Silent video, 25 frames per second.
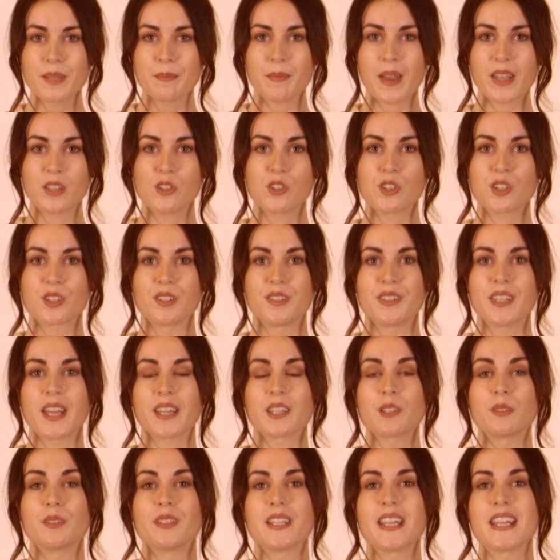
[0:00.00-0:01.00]
mentioned that
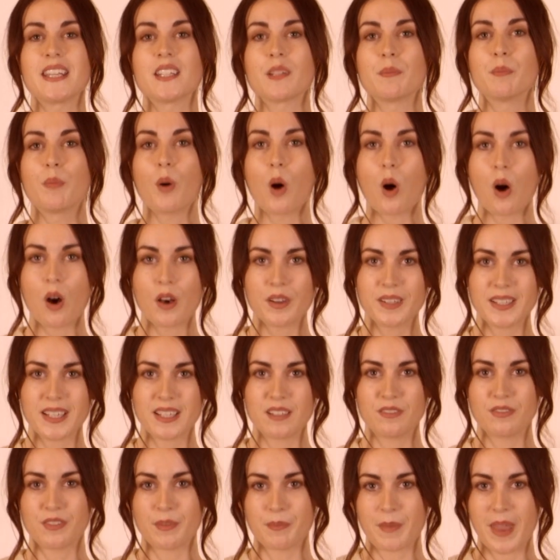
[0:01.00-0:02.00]
you'll need important
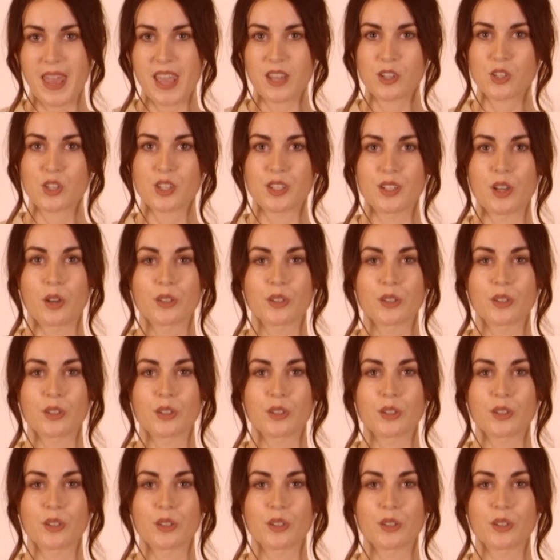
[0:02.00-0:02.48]
information